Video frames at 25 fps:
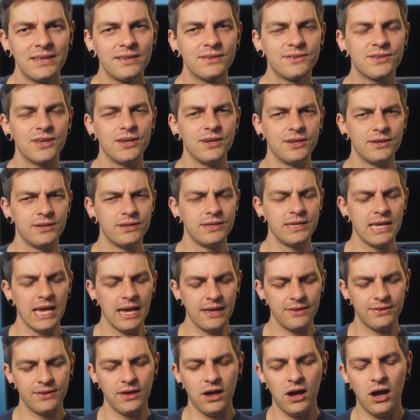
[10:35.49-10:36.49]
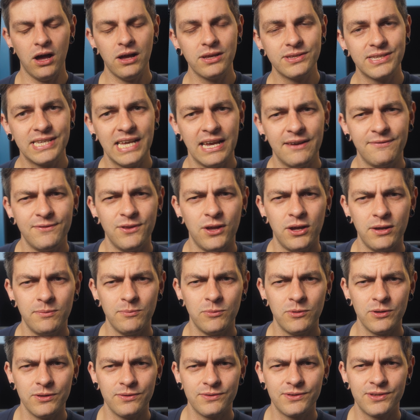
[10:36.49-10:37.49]
So yeah, the RCF
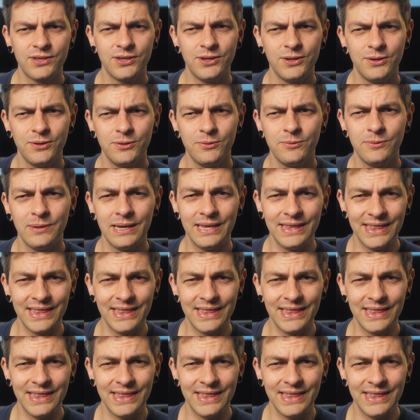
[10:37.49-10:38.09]
912